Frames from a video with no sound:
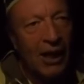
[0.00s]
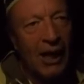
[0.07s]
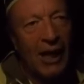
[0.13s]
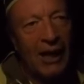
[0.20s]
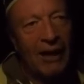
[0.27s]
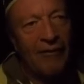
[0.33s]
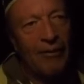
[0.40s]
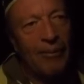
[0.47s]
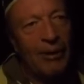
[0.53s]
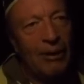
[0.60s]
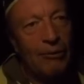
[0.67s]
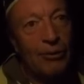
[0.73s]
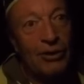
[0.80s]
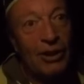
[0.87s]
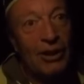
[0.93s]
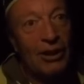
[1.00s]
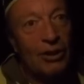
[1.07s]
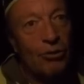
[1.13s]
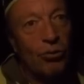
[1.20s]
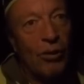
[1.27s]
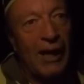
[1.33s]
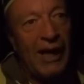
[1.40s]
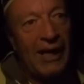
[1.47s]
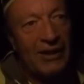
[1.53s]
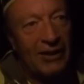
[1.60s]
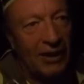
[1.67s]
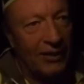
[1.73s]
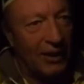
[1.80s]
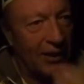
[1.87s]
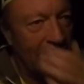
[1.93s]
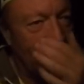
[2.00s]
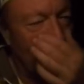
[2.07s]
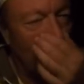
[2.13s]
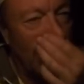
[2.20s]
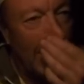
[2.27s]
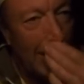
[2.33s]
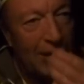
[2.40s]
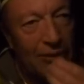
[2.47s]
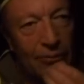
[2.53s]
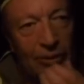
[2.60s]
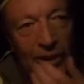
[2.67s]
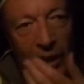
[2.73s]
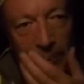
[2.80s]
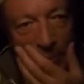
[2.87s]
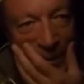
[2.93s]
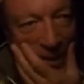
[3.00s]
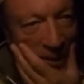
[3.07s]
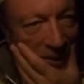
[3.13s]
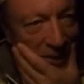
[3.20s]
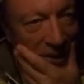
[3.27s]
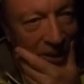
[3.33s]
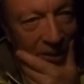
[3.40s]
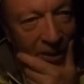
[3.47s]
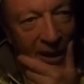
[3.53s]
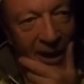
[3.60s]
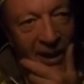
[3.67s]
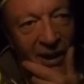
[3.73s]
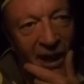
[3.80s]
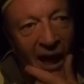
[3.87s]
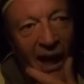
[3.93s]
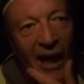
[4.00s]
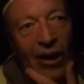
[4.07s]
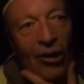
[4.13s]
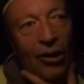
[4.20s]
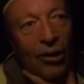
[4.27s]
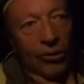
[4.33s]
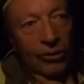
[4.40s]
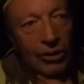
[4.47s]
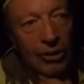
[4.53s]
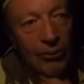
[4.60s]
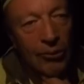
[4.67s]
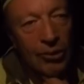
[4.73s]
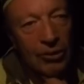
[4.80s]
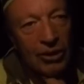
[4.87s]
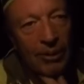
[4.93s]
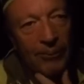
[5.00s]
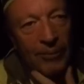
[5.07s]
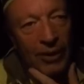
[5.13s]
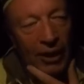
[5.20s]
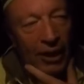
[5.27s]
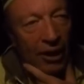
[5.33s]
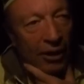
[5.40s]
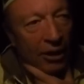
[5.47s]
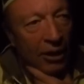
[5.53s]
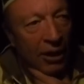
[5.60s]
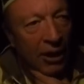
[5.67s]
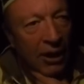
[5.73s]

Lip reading: And everybody was in this race. I think the race was up in near Lake Tahoe, somewhere's up there.